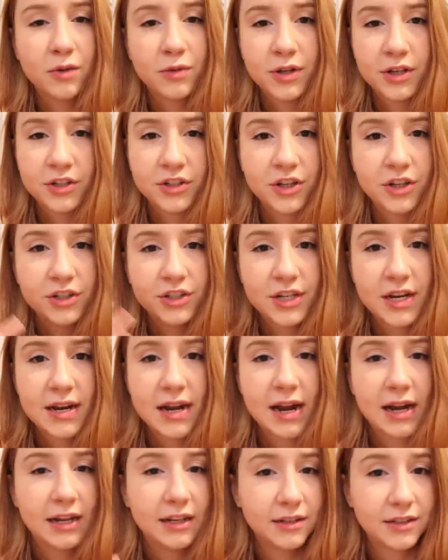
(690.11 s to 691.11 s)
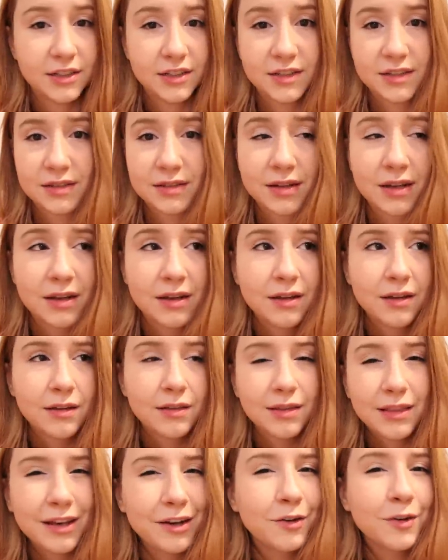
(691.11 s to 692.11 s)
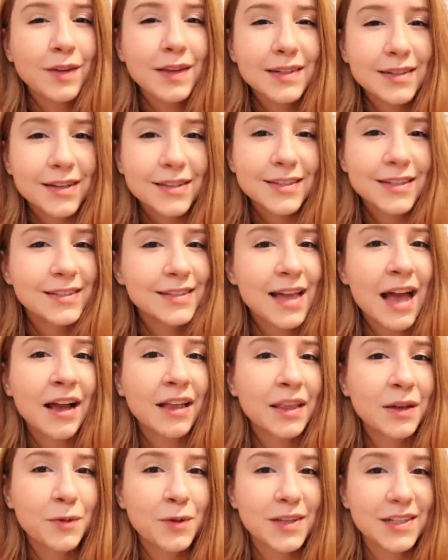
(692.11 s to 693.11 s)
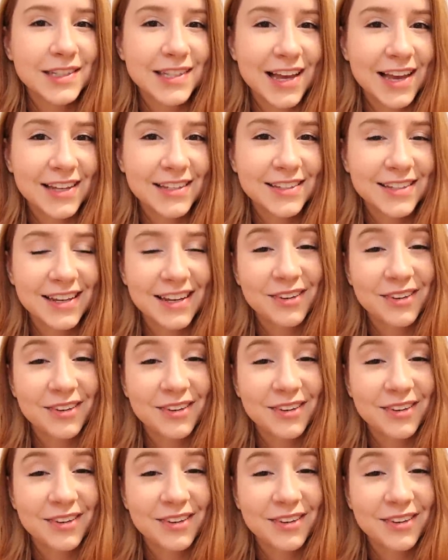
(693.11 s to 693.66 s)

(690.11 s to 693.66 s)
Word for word: no detergent and it just literally does exactly what it says.